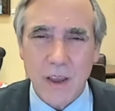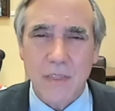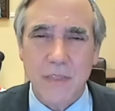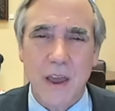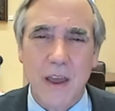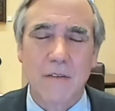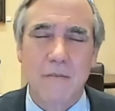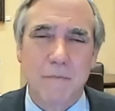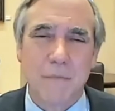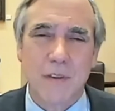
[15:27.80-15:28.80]
that
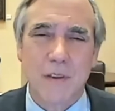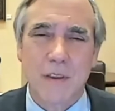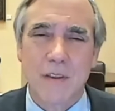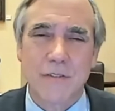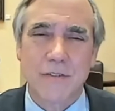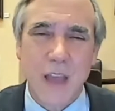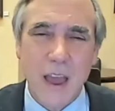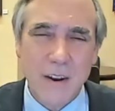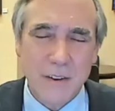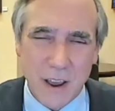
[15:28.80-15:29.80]

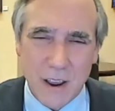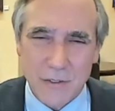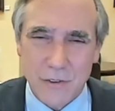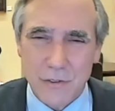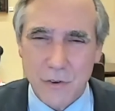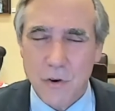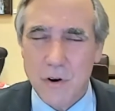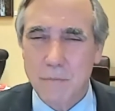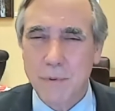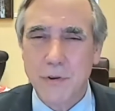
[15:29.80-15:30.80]
sanitizes
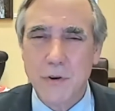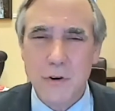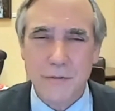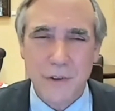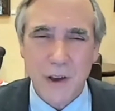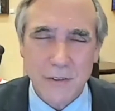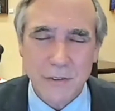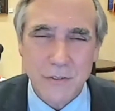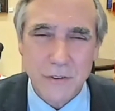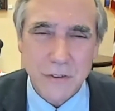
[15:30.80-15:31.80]
or purifies
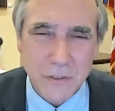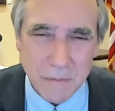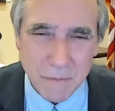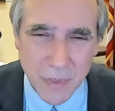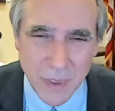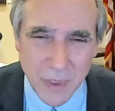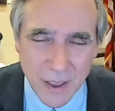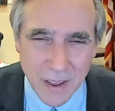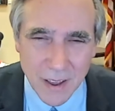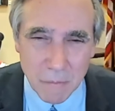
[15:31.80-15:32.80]
the system.
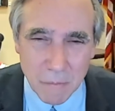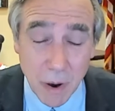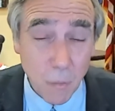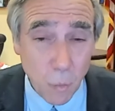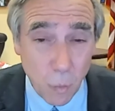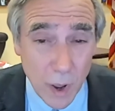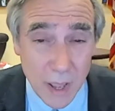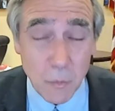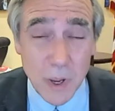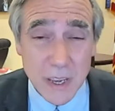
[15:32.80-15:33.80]
But
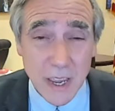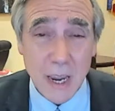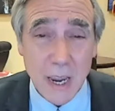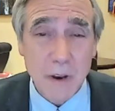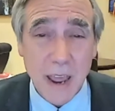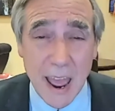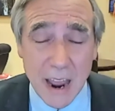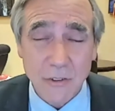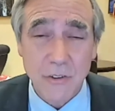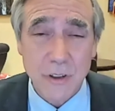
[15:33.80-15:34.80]
when we came to
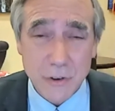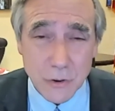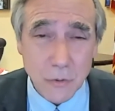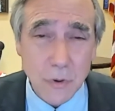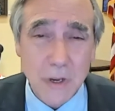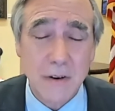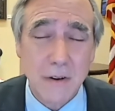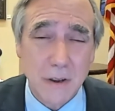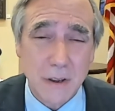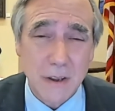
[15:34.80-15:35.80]
actually doing
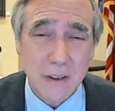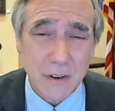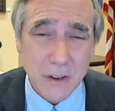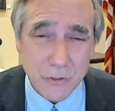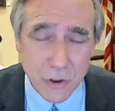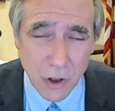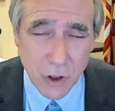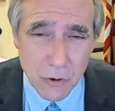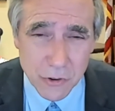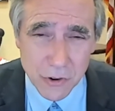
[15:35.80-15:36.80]

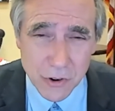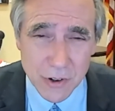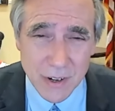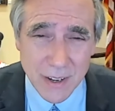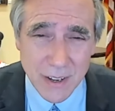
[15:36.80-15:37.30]
disclosure,